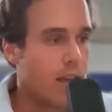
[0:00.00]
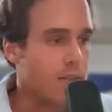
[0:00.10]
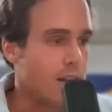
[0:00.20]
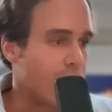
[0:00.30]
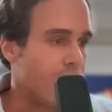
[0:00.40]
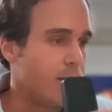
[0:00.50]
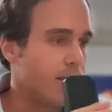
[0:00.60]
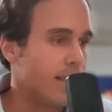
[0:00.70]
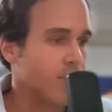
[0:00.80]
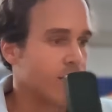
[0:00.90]
And then
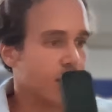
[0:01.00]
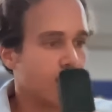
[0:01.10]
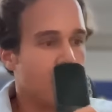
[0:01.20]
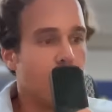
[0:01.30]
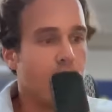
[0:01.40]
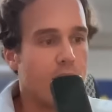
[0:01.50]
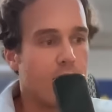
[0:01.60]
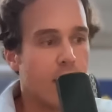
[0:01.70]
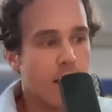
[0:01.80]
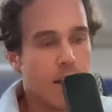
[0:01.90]
ABCL 635
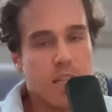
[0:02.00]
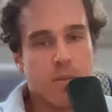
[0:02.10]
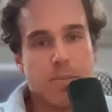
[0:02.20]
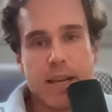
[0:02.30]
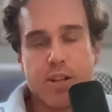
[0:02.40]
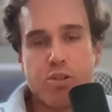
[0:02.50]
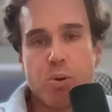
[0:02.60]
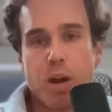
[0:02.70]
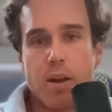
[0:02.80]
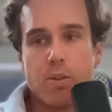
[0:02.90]
is being
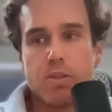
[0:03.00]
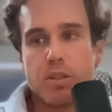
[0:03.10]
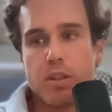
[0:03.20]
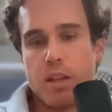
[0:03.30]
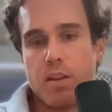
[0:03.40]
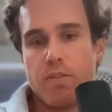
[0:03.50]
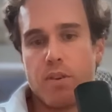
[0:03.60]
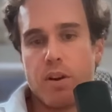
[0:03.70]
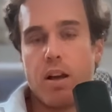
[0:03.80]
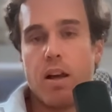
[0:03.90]
trialed
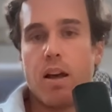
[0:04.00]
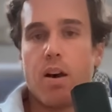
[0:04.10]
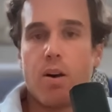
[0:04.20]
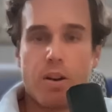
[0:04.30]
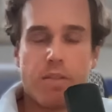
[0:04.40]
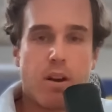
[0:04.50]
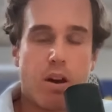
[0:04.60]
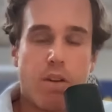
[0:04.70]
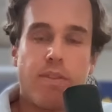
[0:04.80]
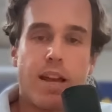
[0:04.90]
for hot,
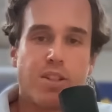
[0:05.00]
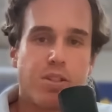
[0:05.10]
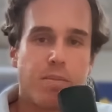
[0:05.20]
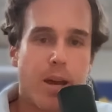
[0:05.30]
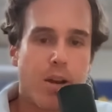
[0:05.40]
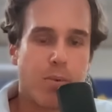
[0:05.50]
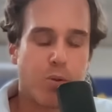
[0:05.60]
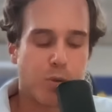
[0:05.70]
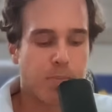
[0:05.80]
hot flashes in menopause.